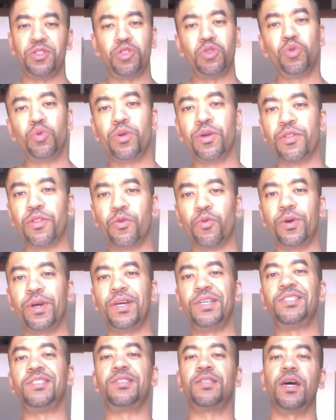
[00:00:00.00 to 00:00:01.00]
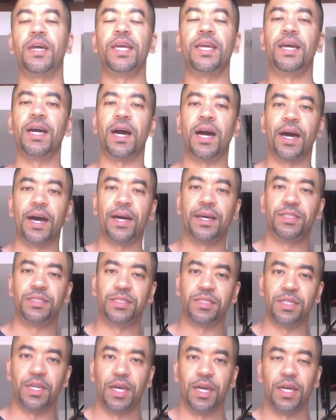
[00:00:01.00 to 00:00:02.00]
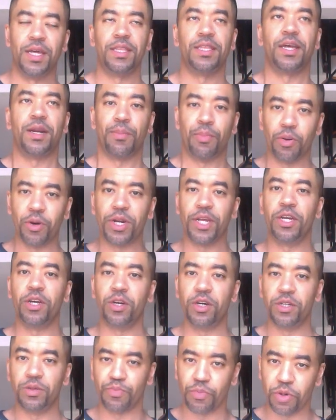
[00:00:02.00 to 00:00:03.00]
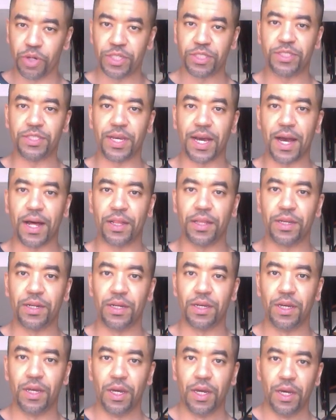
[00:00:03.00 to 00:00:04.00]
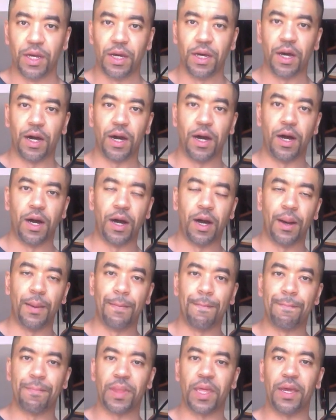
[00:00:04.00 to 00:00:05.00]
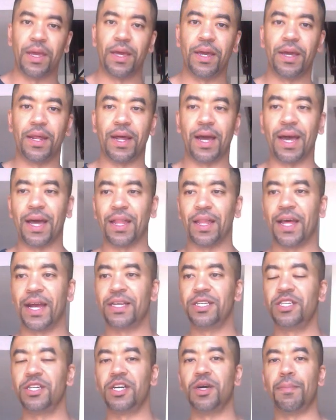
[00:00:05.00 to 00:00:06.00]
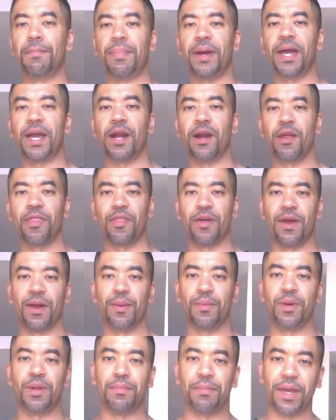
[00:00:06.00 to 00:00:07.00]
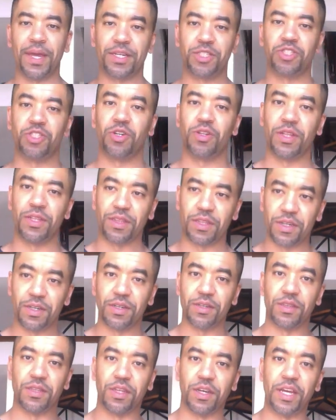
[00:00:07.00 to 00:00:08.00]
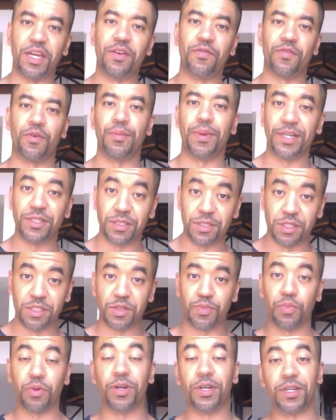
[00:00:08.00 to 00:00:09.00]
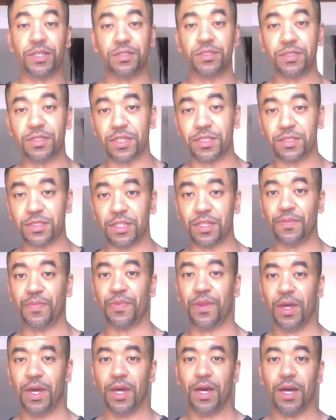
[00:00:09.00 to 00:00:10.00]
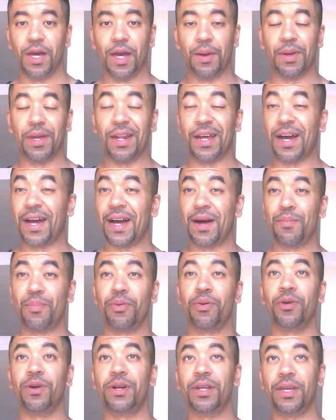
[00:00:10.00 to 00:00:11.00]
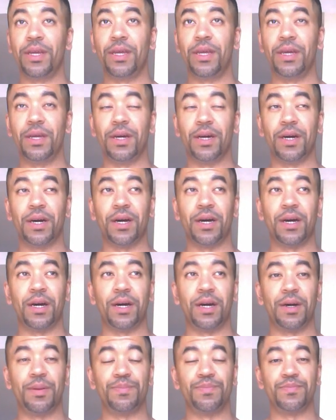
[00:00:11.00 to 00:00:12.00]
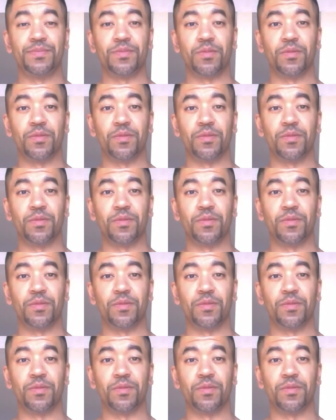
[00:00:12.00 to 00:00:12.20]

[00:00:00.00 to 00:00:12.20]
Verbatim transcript: two to three study guides that are pretty good and pretty solid, um, and I like to compare them and make sure that the, the information is pretty consistent. I mean, I'm pretty um,